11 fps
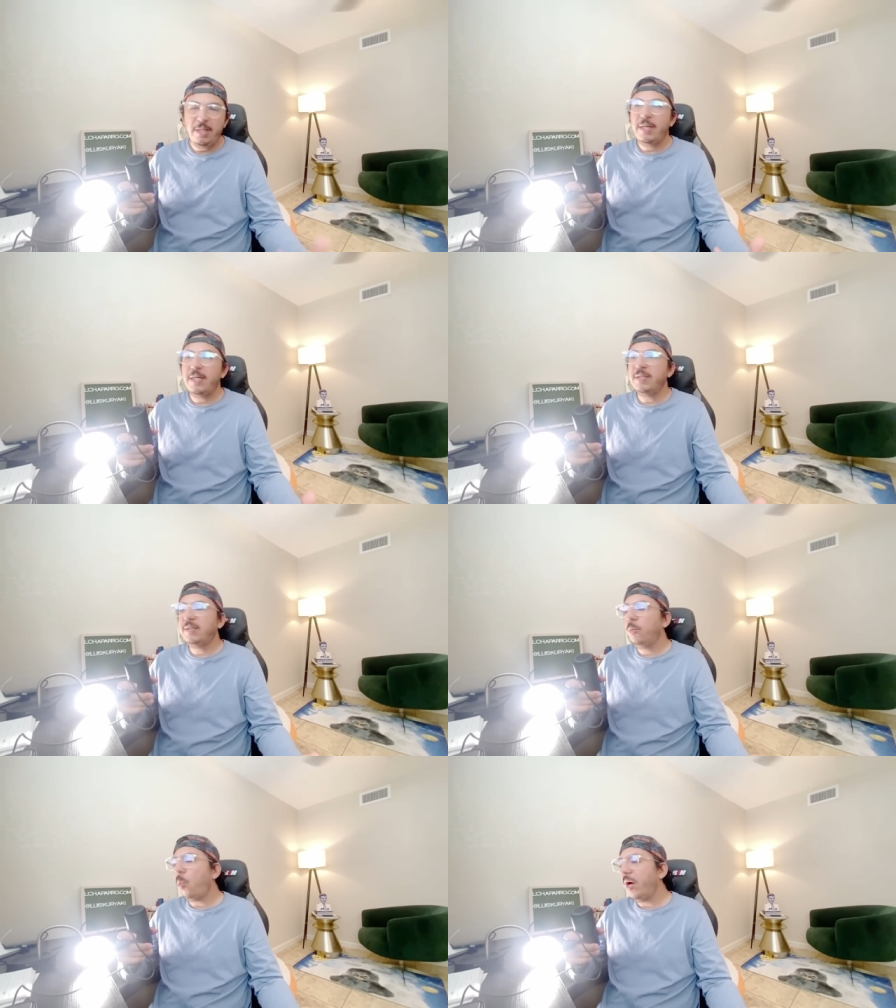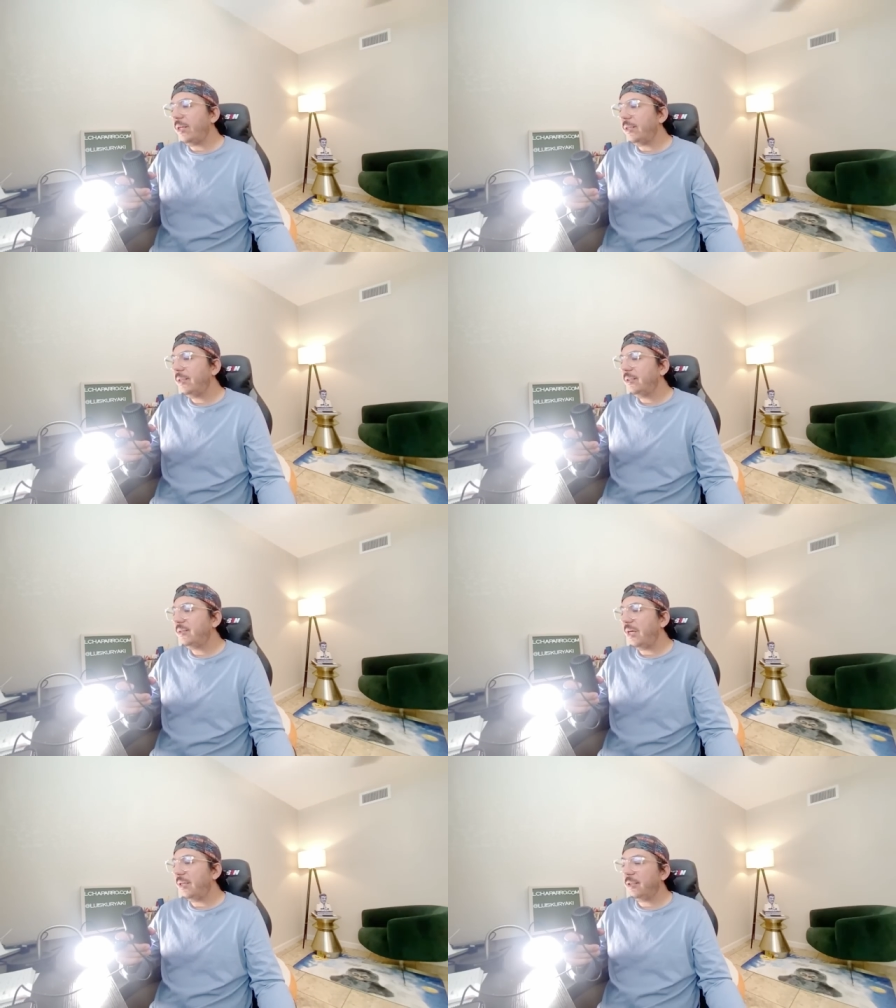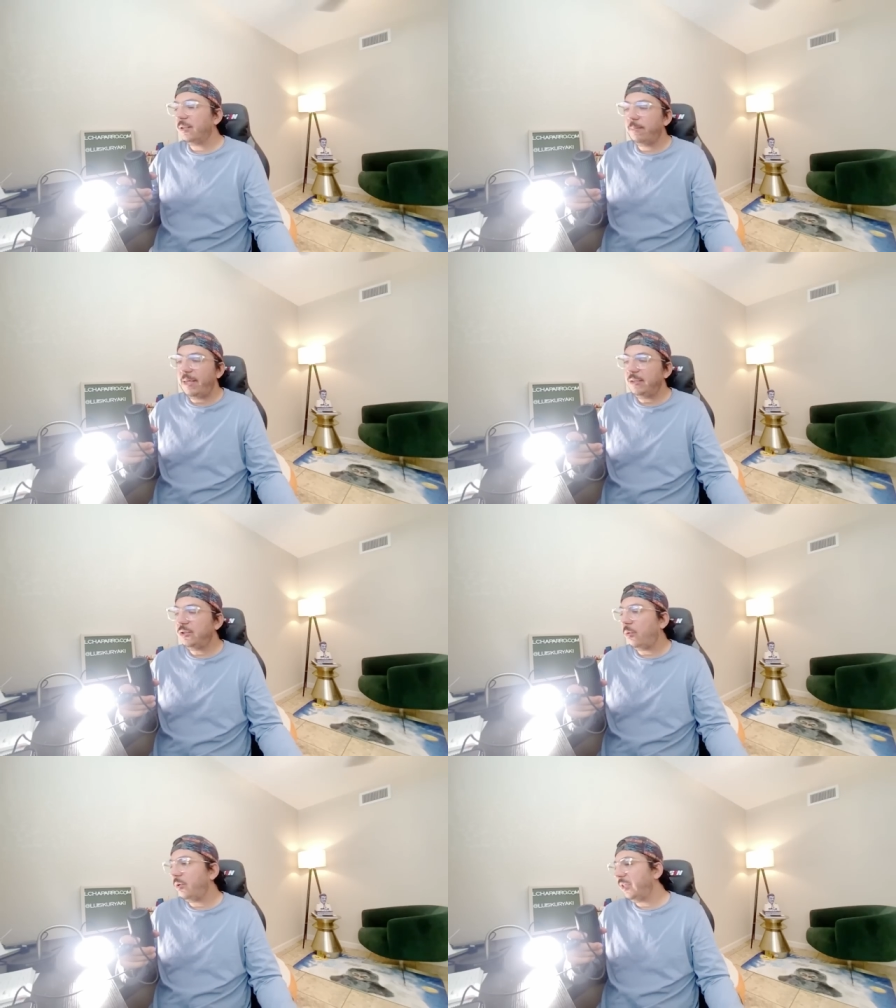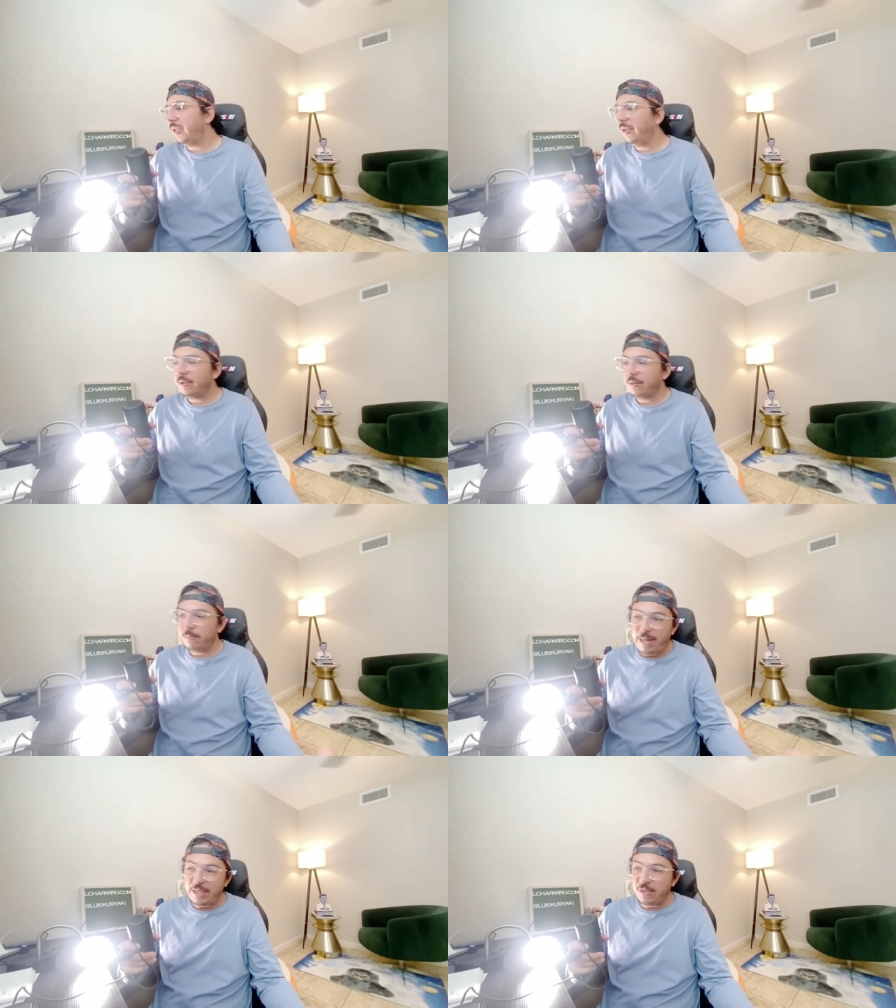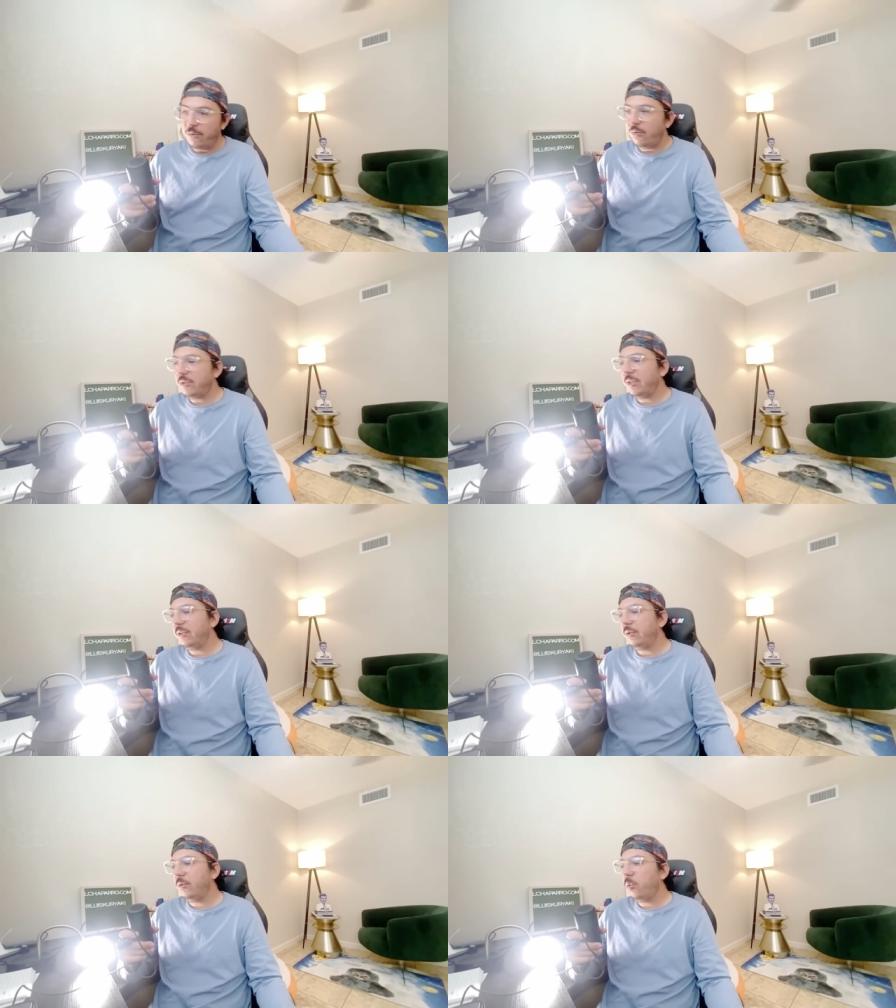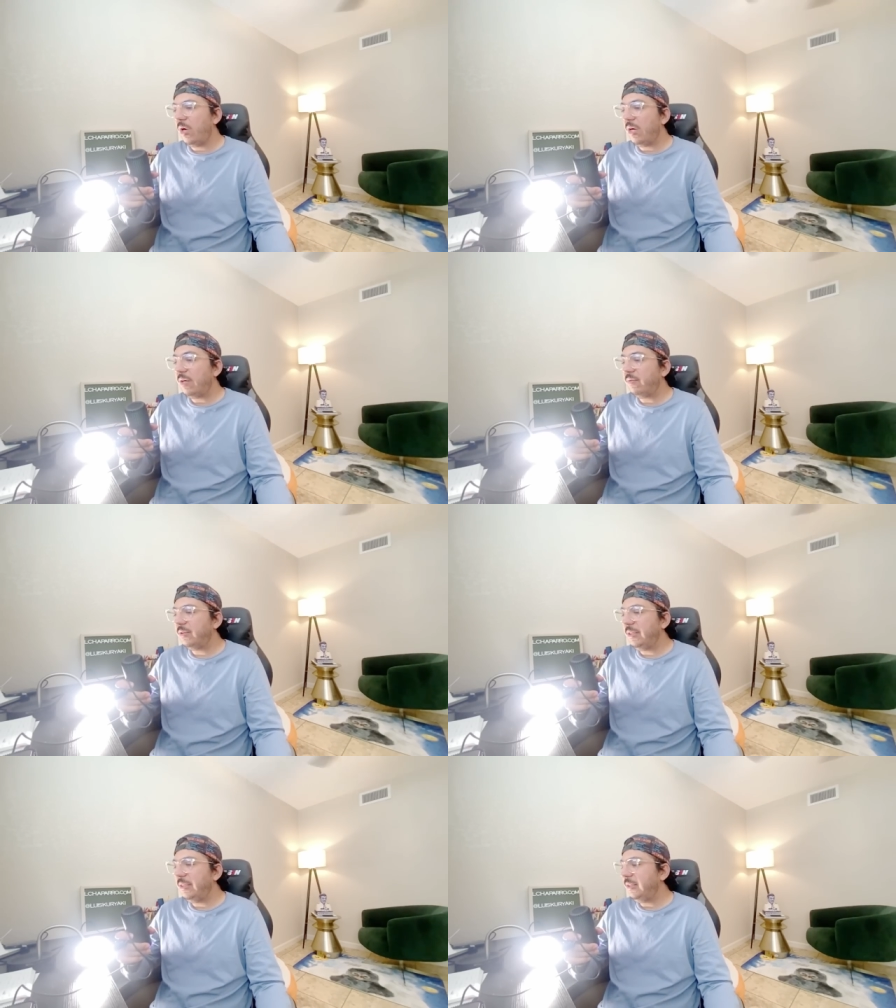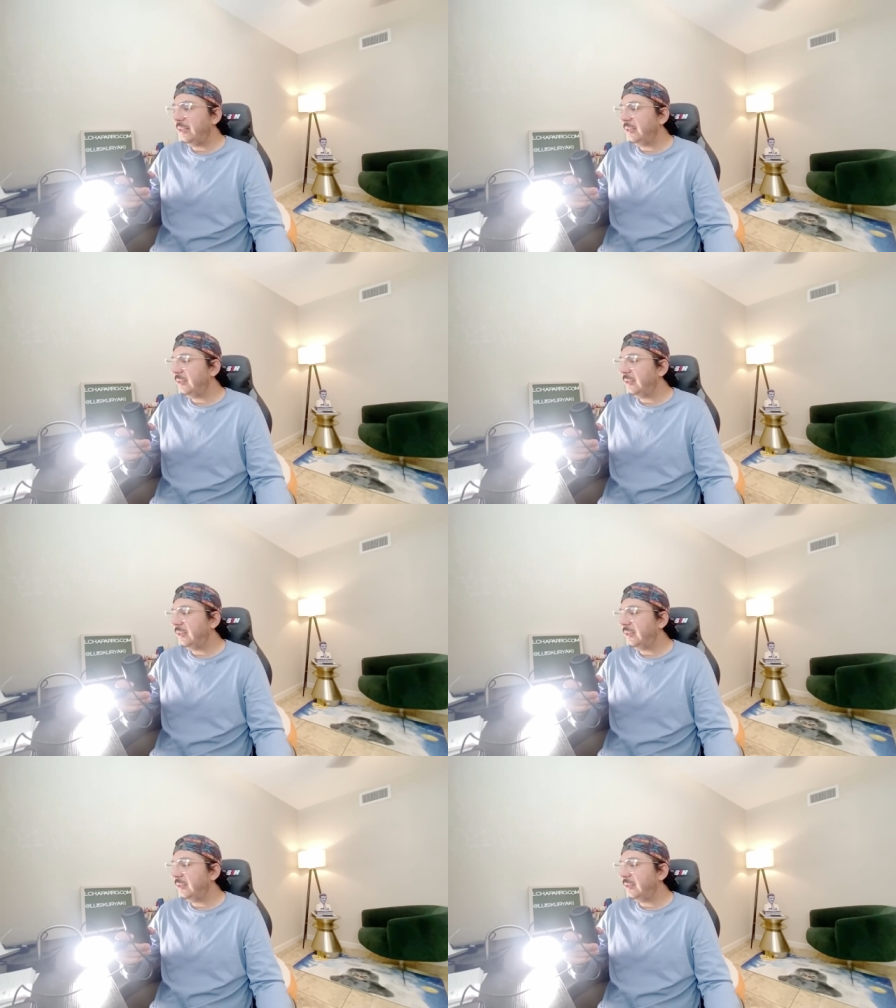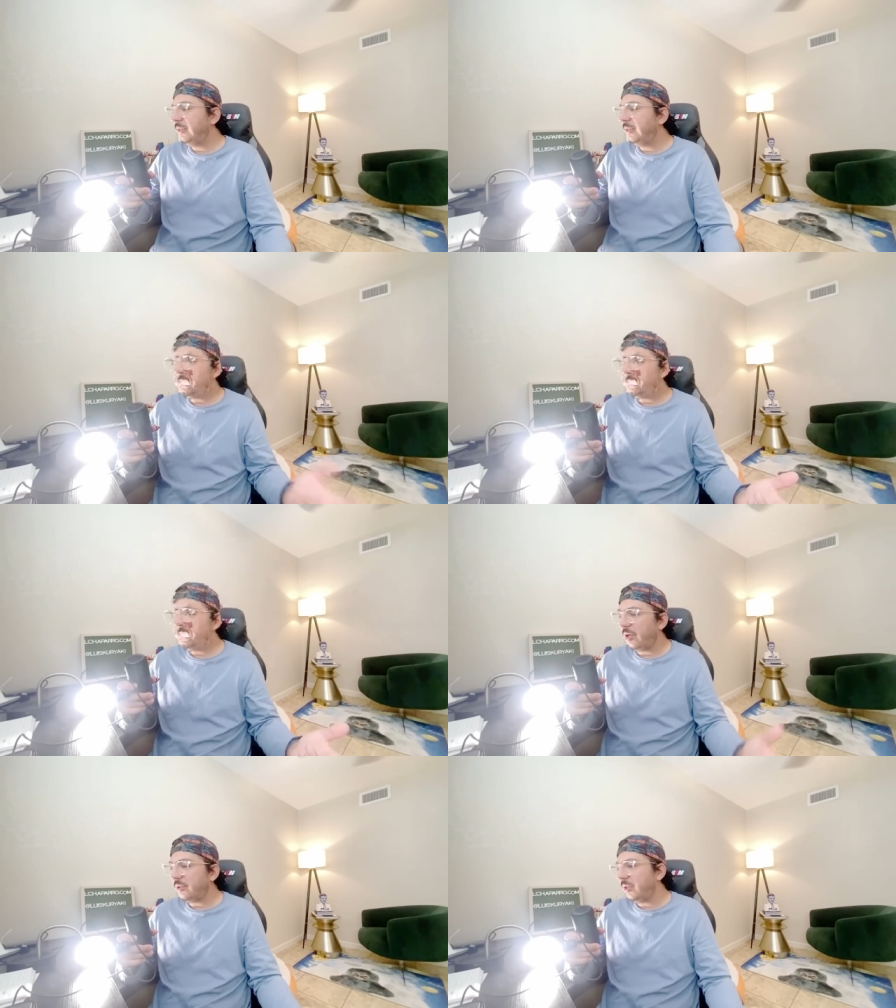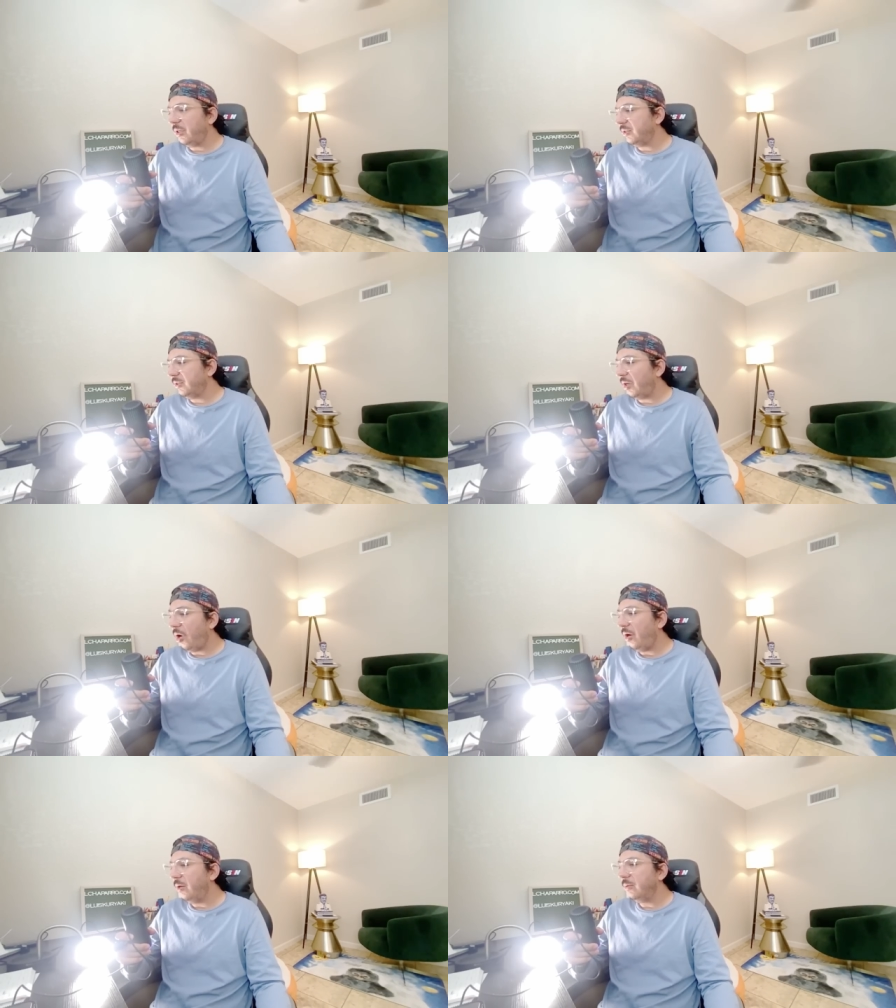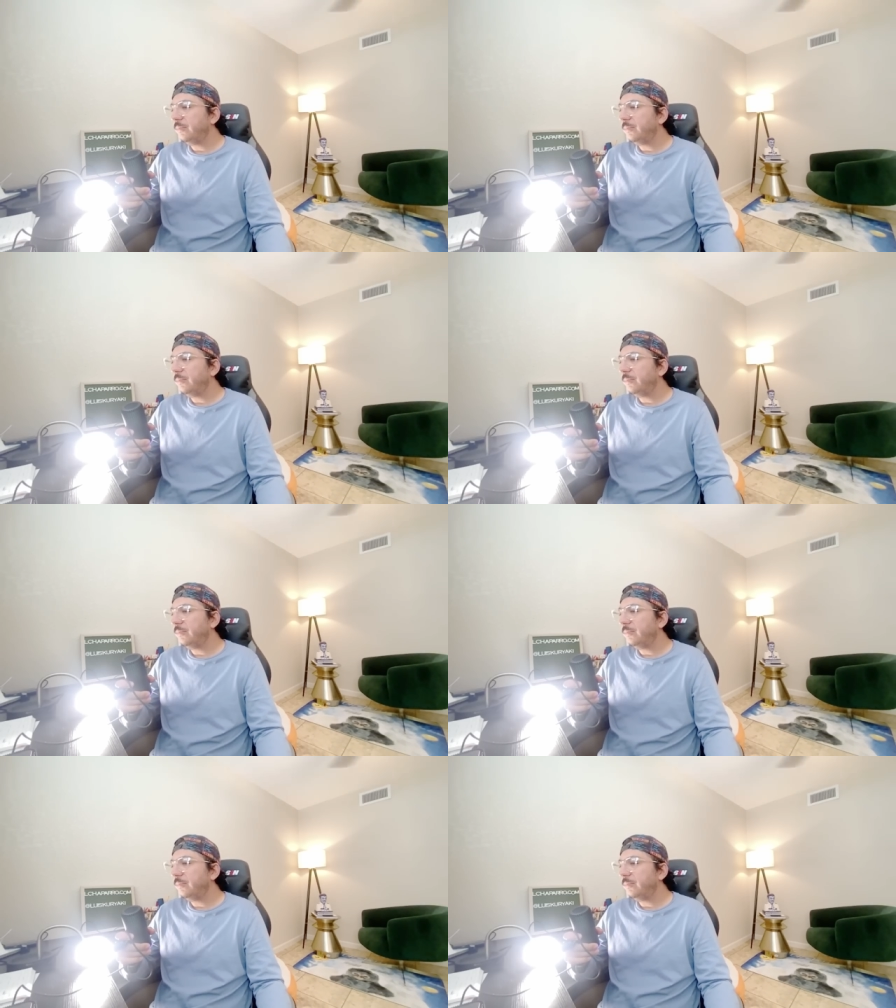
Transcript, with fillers: He's the one telling El Mencho or telling El Mayo or telling whoever these bosses of the cartels are.